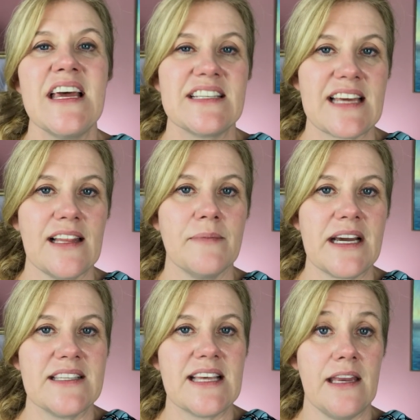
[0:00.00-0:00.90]
Tell them
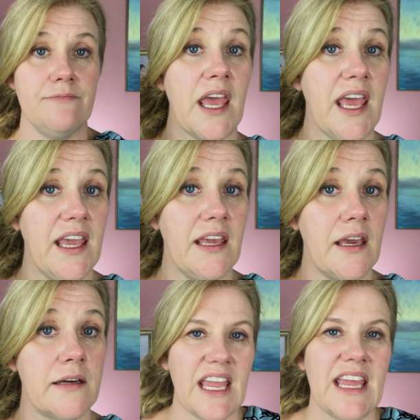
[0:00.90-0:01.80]
I said, hey,
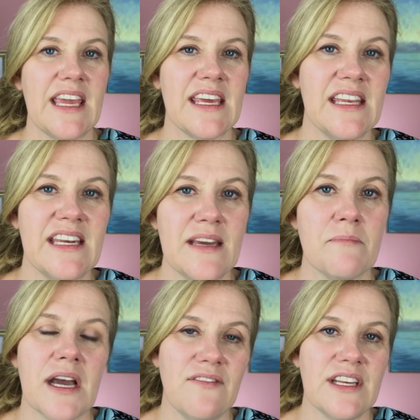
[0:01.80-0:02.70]
in
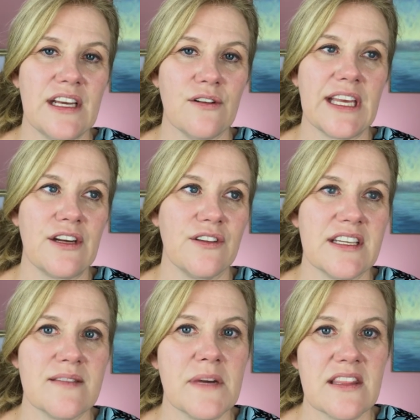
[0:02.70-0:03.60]
my video later
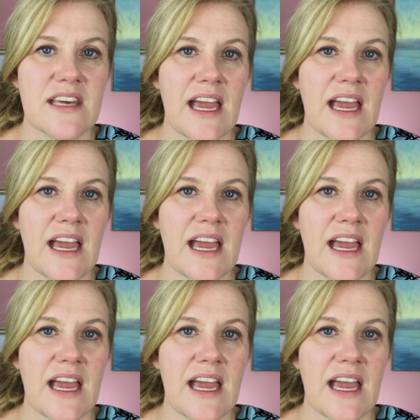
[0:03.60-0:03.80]
this month,